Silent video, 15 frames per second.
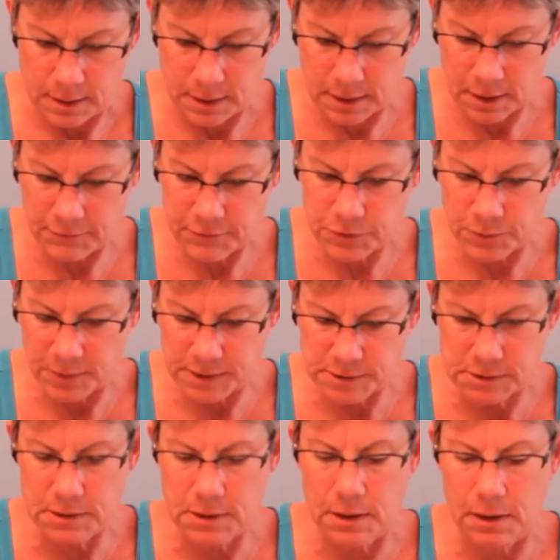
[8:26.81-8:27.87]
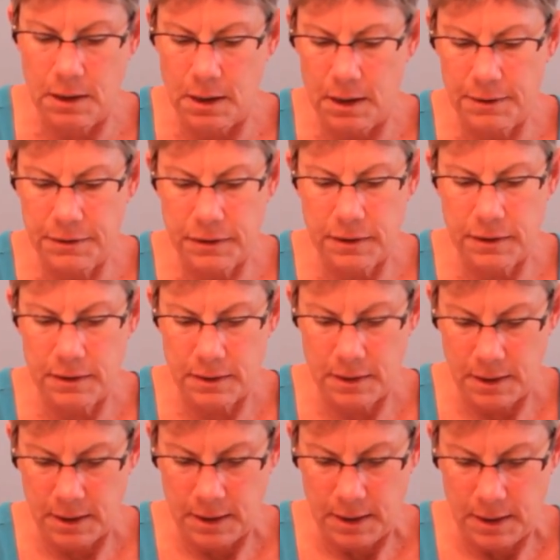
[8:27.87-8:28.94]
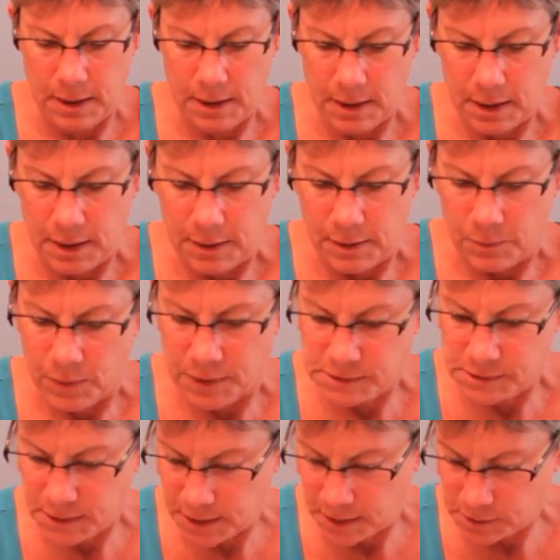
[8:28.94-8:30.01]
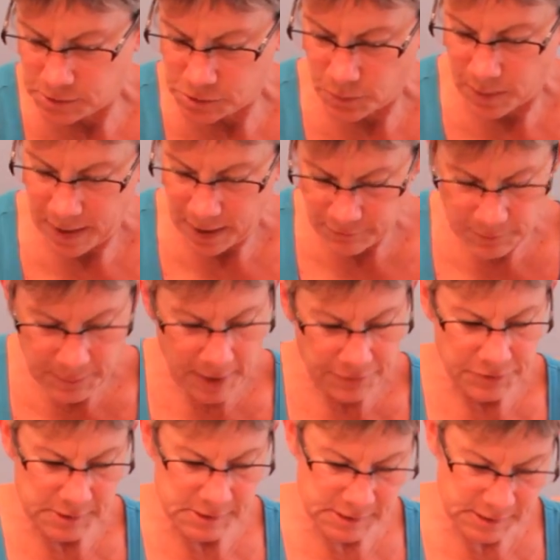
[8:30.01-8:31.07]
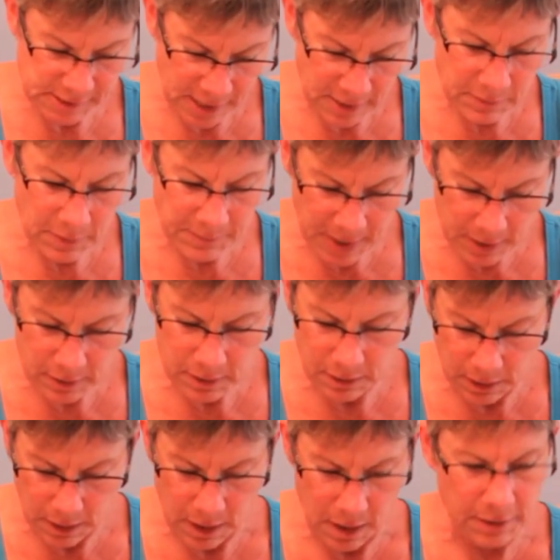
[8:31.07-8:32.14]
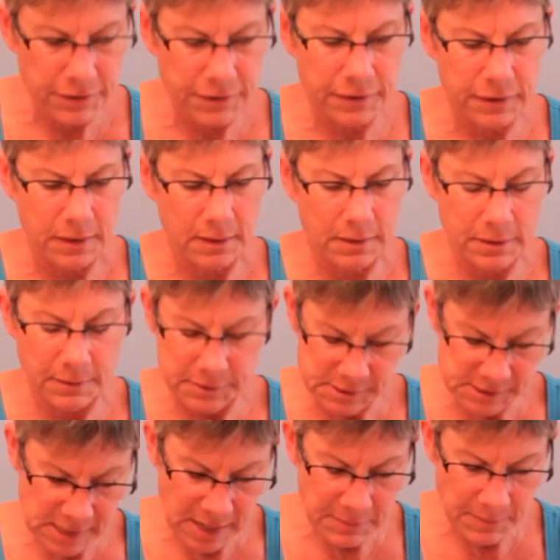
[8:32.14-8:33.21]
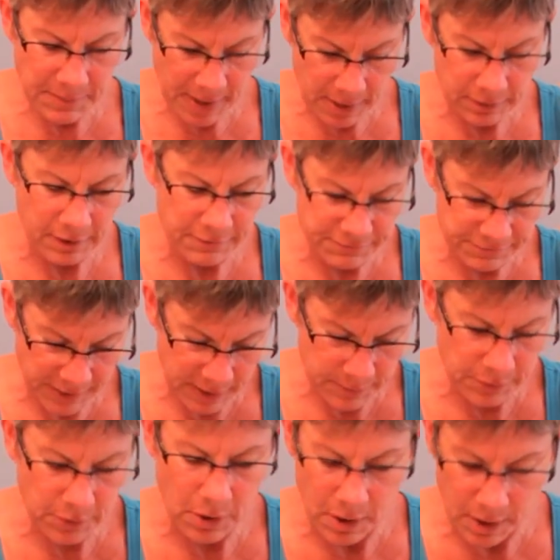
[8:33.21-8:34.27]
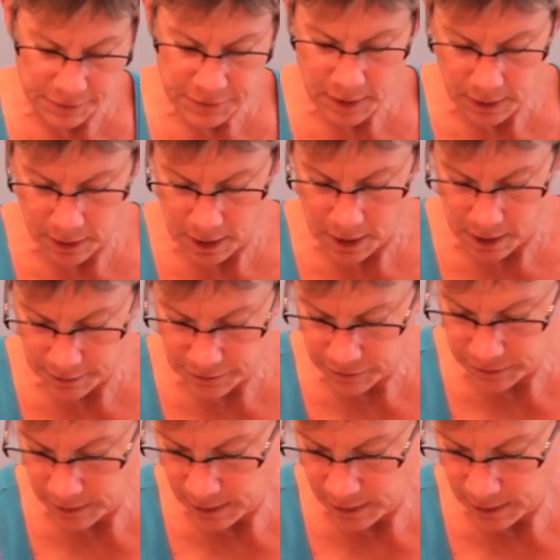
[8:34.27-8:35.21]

cover the rest of the cloth once again, so I have about the same amount of cloth, that same amount of fiber on the cloth